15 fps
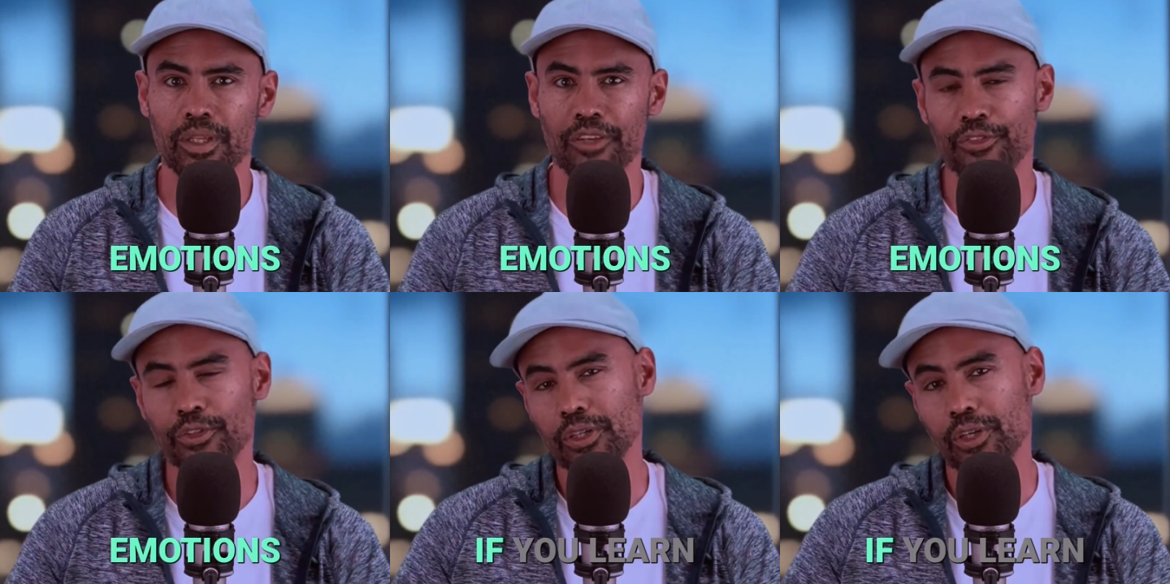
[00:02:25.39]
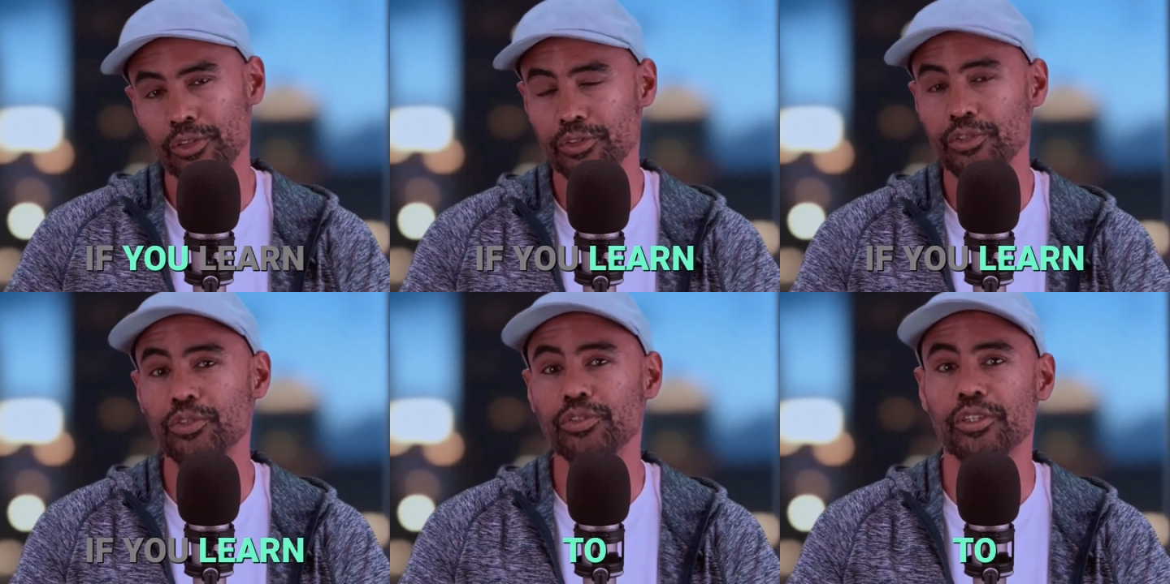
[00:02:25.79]
If you
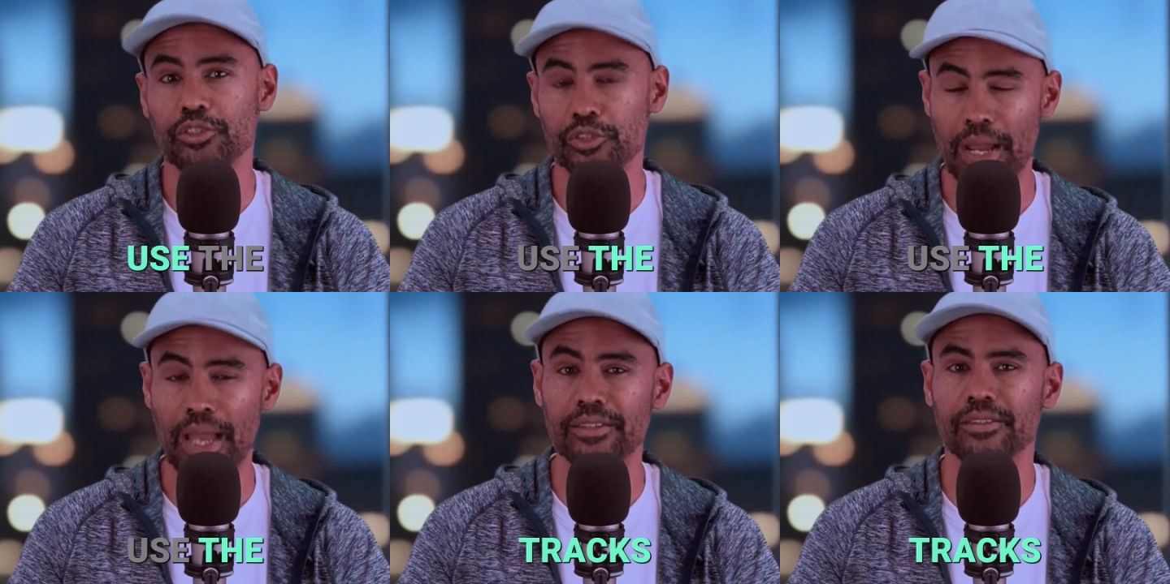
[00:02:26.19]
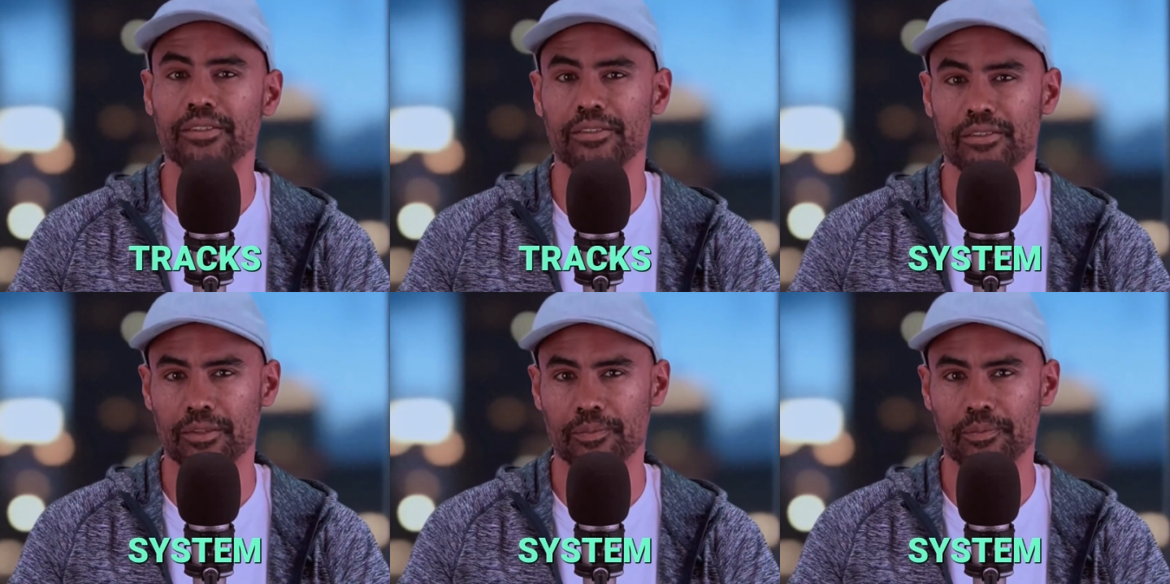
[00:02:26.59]
learn to use a track
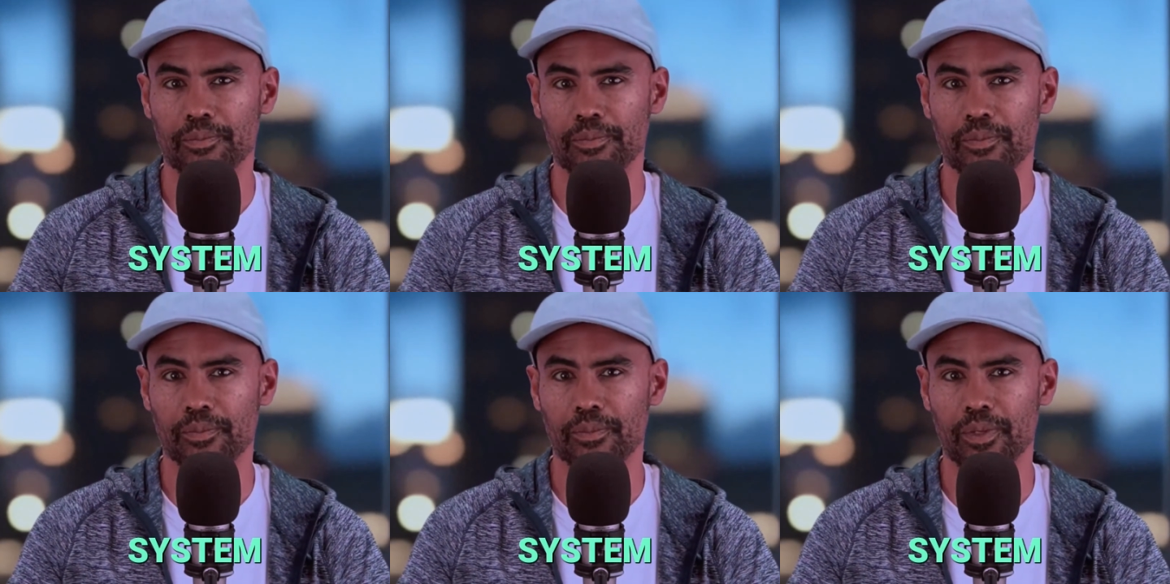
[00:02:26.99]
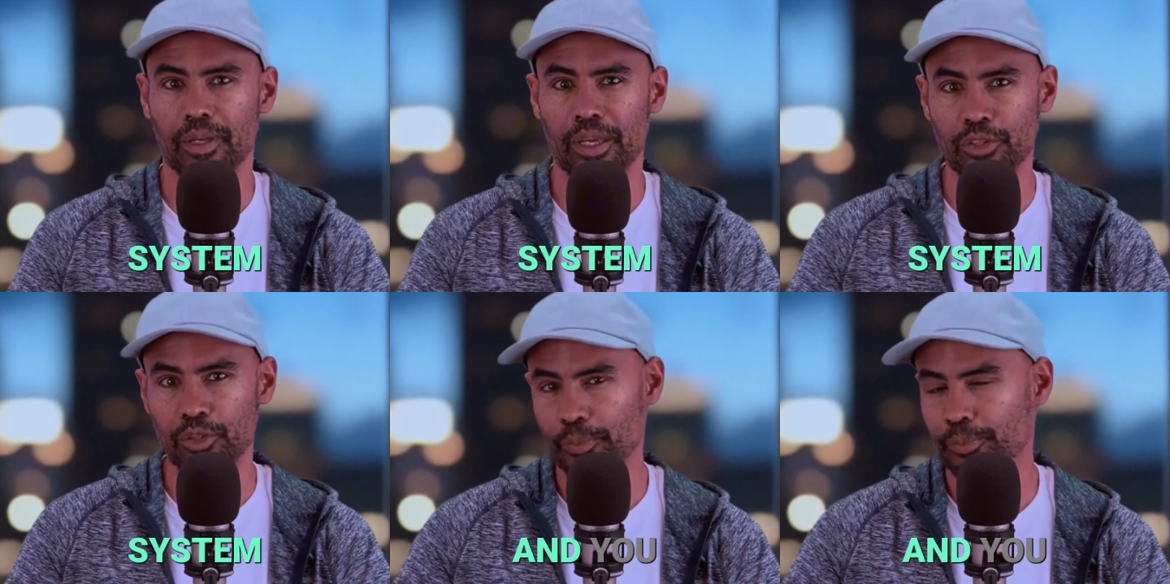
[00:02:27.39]
system
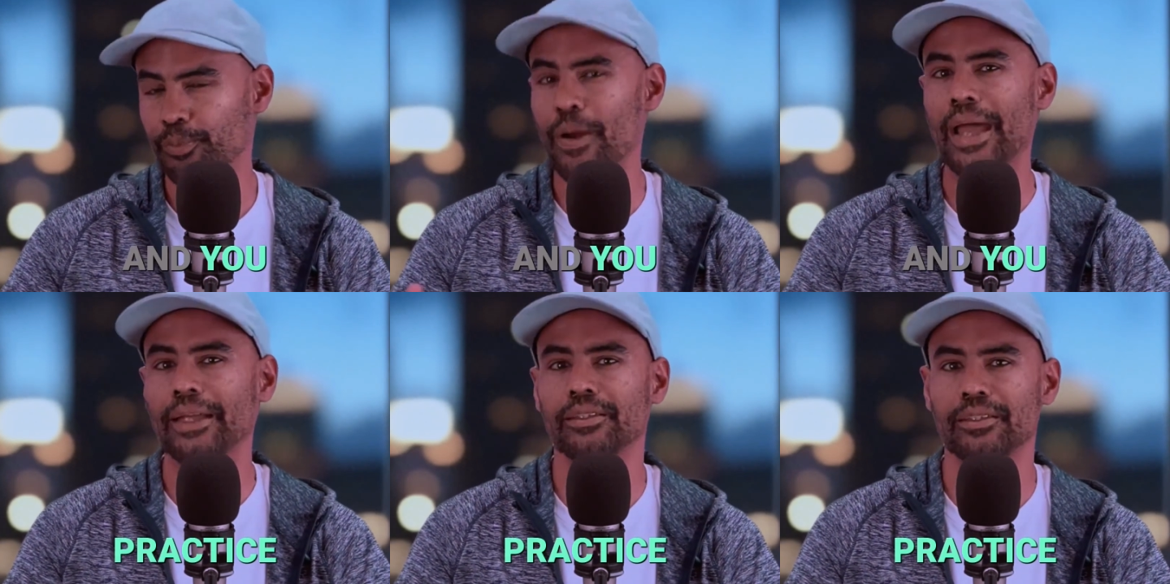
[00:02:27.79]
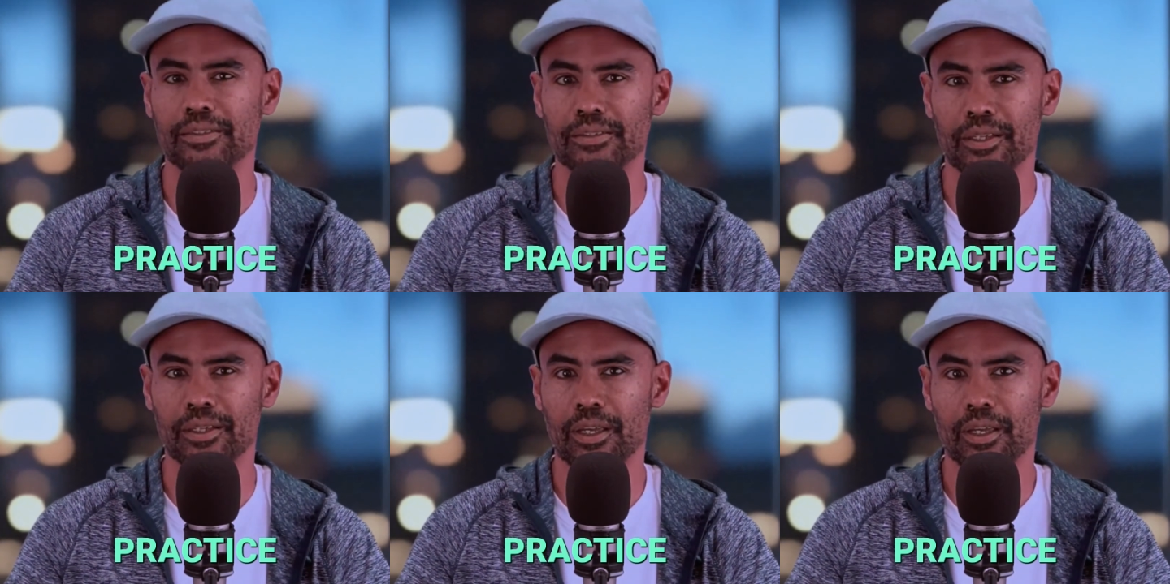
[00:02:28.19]
and you
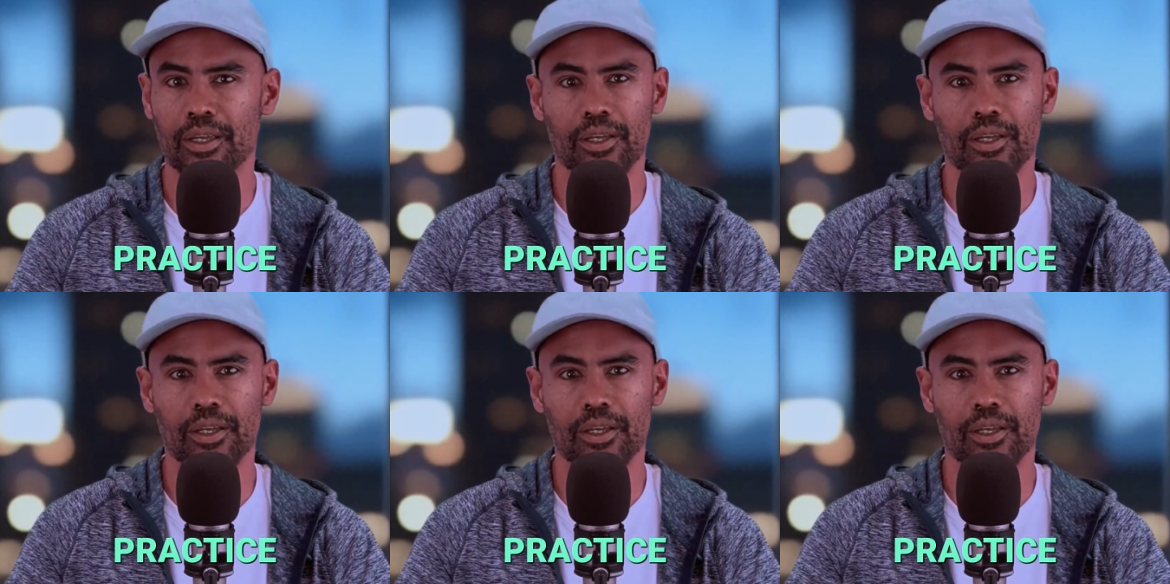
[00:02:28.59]
practice,